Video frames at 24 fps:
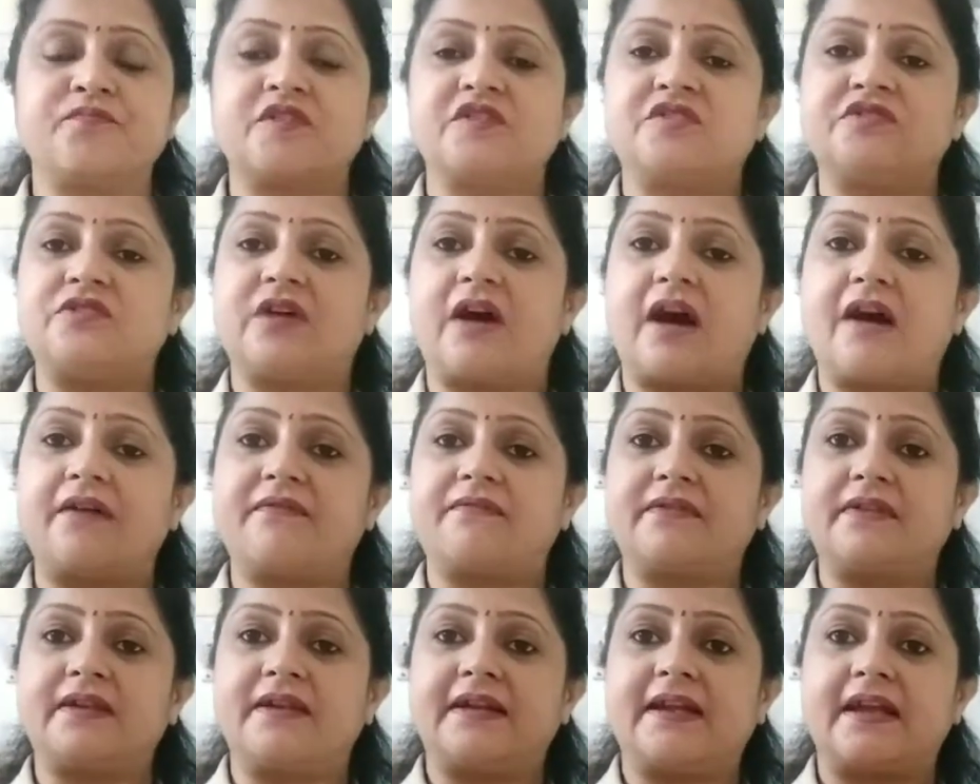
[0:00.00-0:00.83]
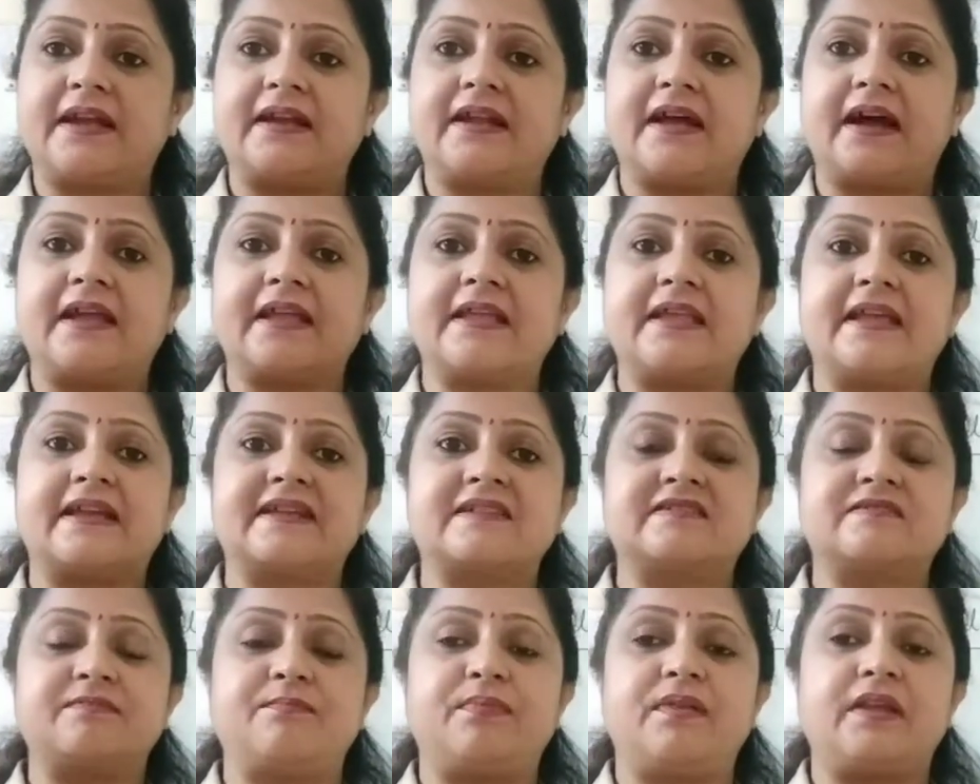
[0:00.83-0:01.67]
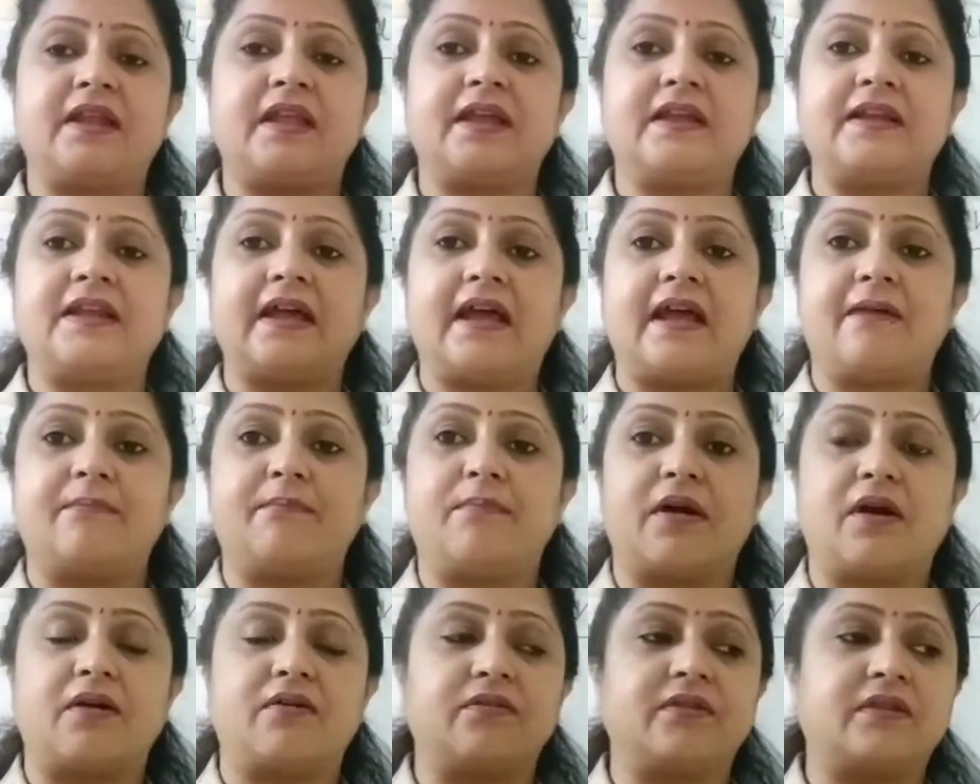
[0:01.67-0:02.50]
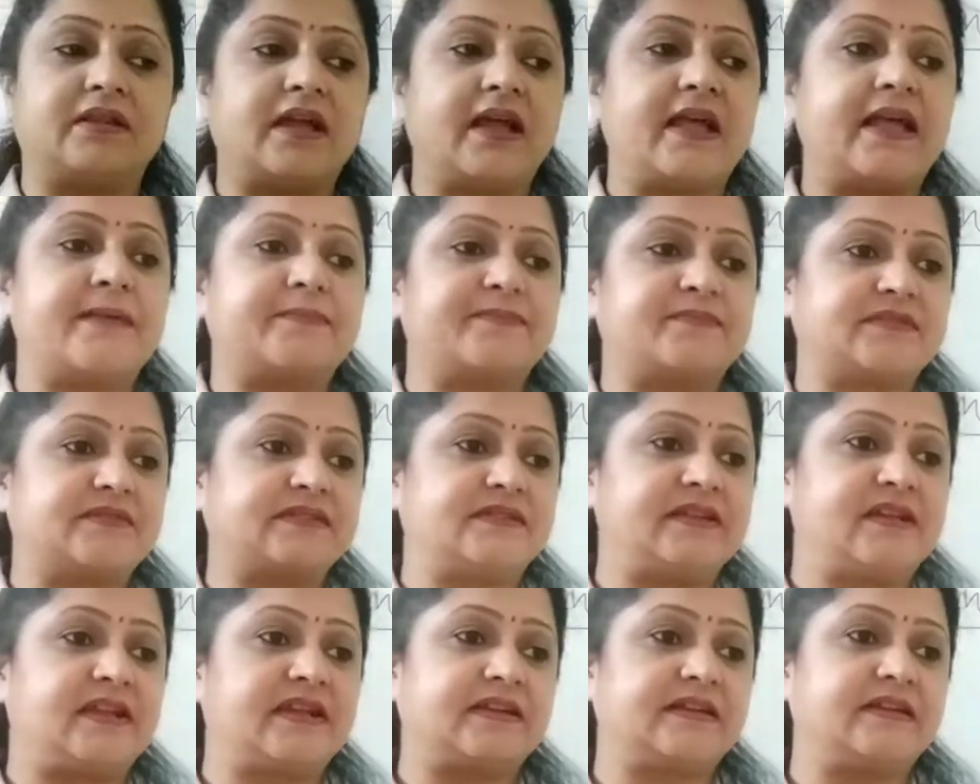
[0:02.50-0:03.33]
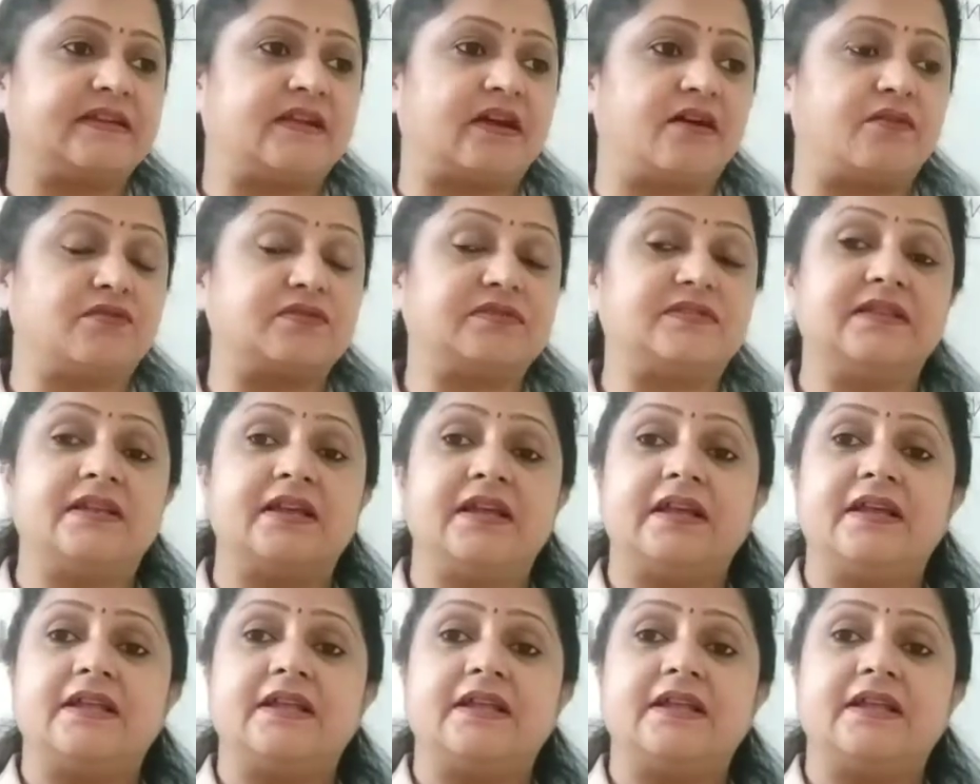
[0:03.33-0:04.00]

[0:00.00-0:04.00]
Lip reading: So after that I explained about the abstract nouns.